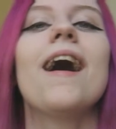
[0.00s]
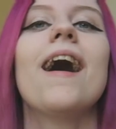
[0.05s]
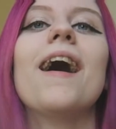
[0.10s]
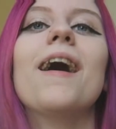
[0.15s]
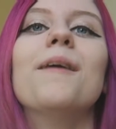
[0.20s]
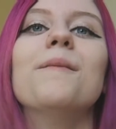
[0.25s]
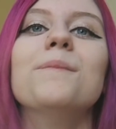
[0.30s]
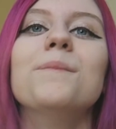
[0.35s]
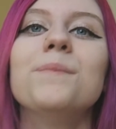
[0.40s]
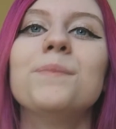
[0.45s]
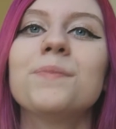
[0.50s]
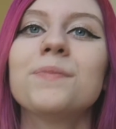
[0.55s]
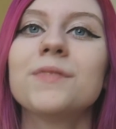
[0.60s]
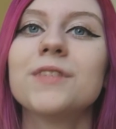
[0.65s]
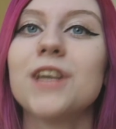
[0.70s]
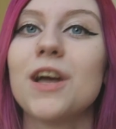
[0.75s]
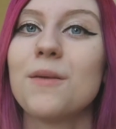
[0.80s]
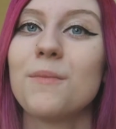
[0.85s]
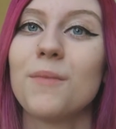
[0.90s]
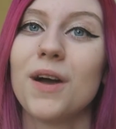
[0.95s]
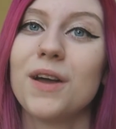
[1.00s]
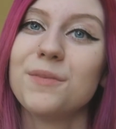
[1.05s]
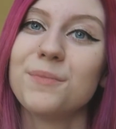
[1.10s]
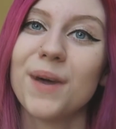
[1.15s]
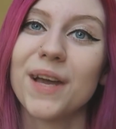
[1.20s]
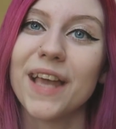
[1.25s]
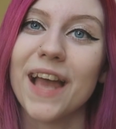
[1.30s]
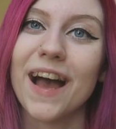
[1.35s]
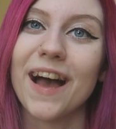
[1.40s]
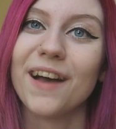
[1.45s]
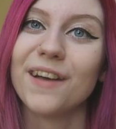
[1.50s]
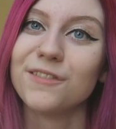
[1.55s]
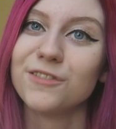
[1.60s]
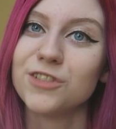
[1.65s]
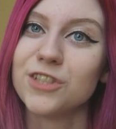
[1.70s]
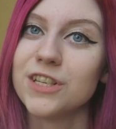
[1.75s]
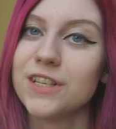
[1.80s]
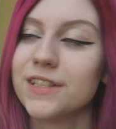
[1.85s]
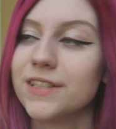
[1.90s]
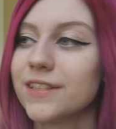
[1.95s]
Don't mind my cat if
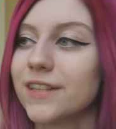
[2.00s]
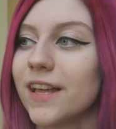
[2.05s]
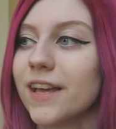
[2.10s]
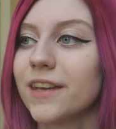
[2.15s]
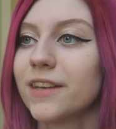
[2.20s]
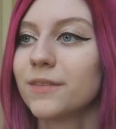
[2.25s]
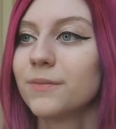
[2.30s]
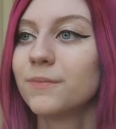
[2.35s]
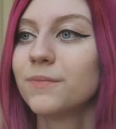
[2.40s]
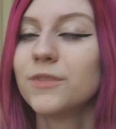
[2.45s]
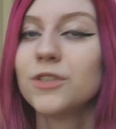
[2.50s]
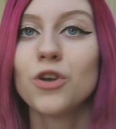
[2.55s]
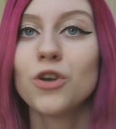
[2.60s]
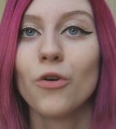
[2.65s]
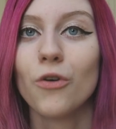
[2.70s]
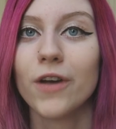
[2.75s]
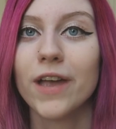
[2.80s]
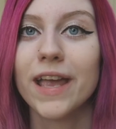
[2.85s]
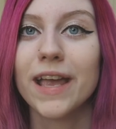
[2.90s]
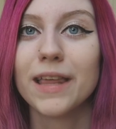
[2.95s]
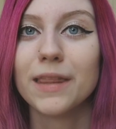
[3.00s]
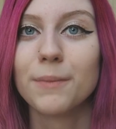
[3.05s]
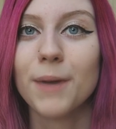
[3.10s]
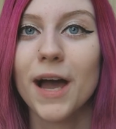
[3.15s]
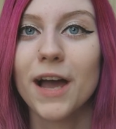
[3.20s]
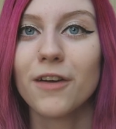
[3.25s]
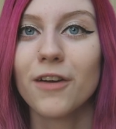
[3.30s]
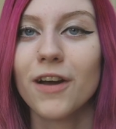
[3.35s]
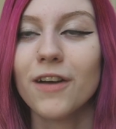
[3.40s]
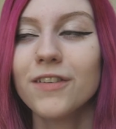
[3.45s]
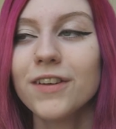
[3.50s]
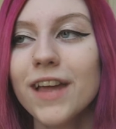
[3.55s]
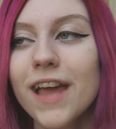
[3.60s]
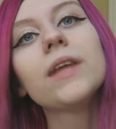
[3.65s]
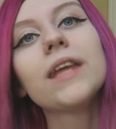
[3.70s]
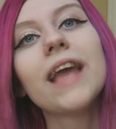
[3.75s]
she's like talking in the background.